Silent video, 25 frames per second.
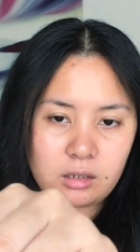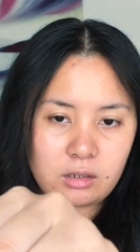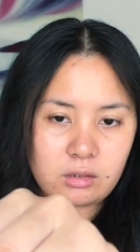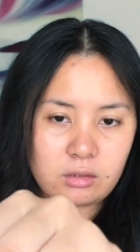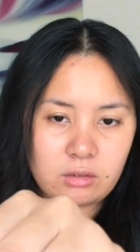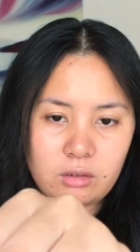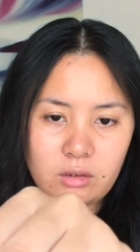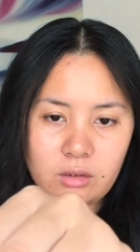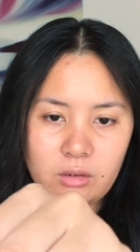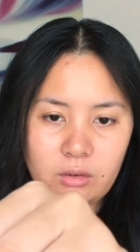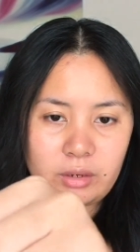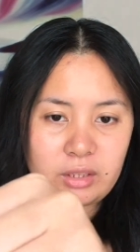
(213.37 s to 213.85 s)
don't
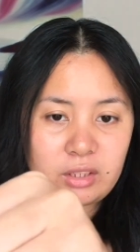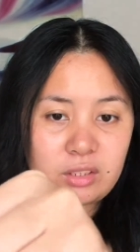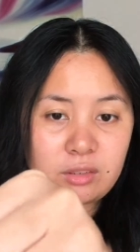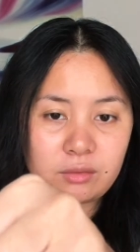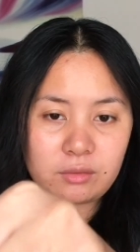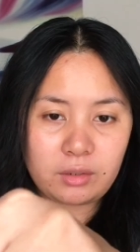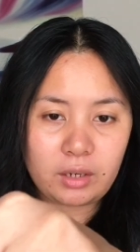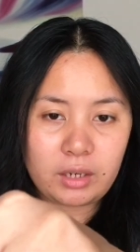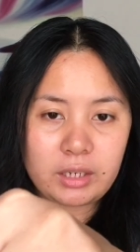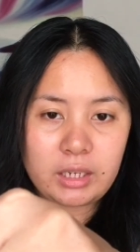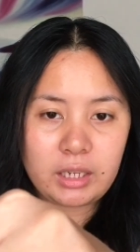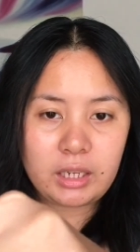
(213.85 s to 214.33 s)
know, it's
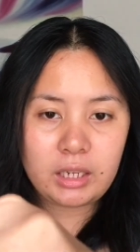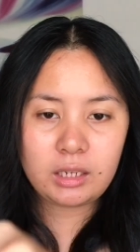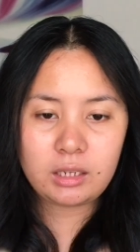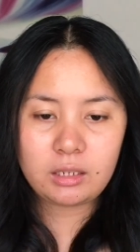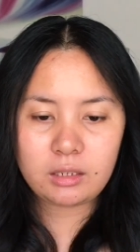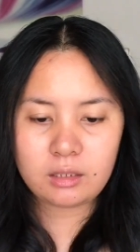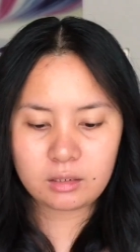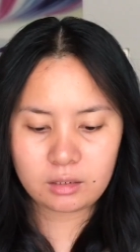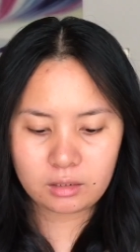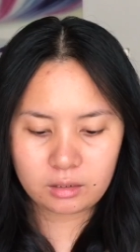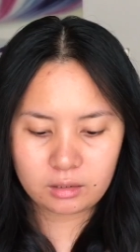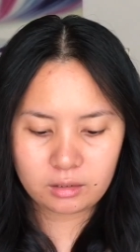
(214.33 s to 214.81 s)
runny.
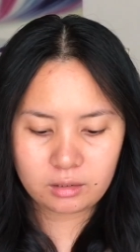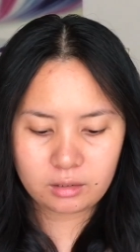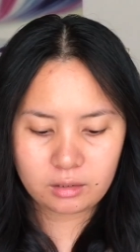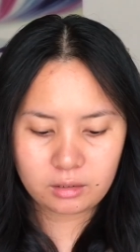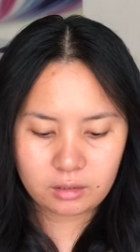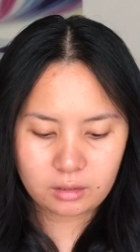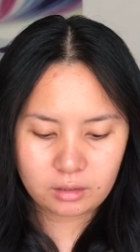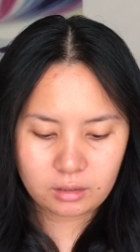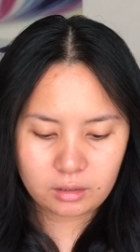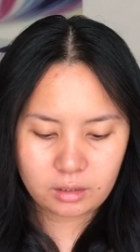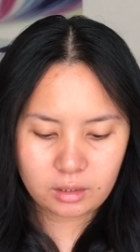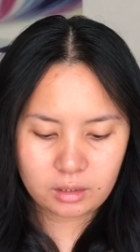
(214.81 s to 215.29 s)

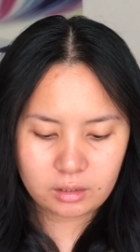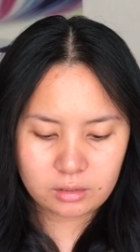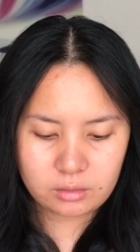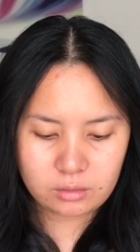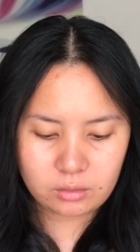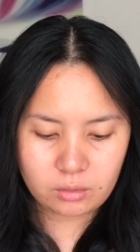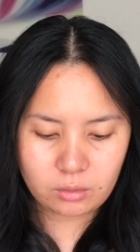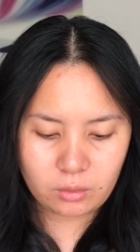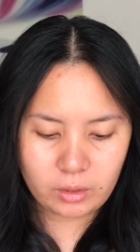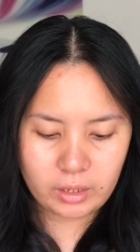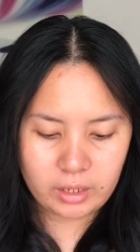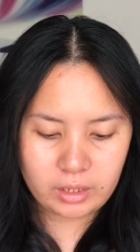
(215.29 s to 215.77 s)

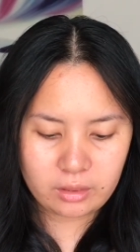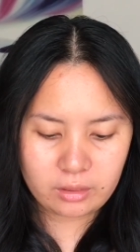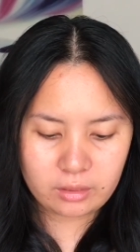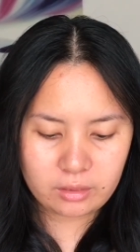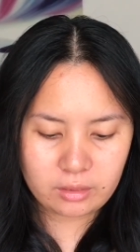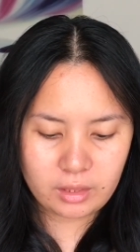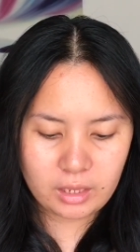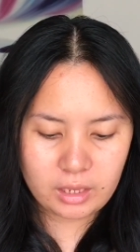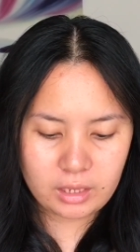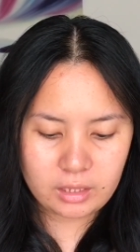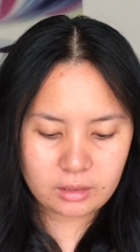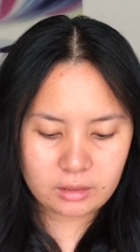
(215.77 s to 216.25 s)
So I
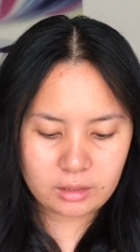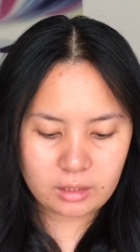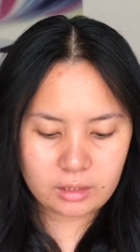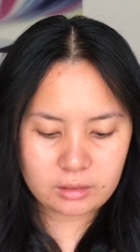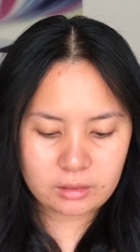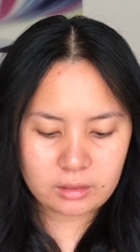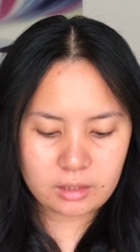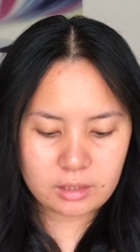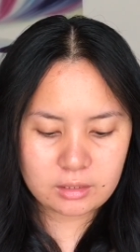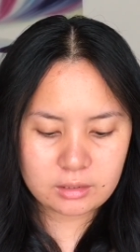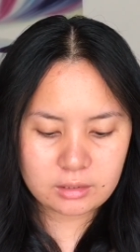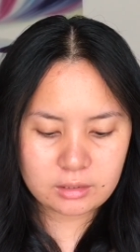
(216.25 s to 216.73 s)
think
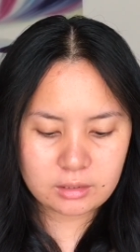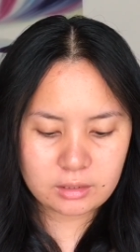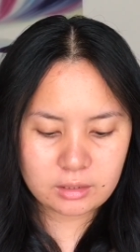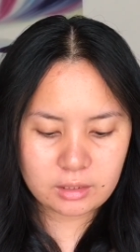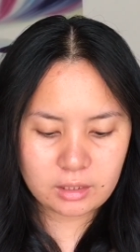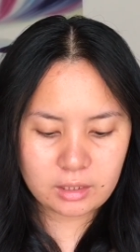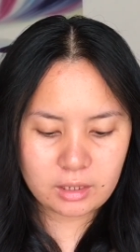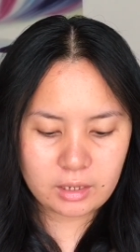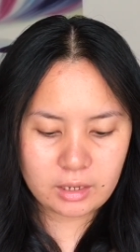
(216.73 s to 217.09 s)
that this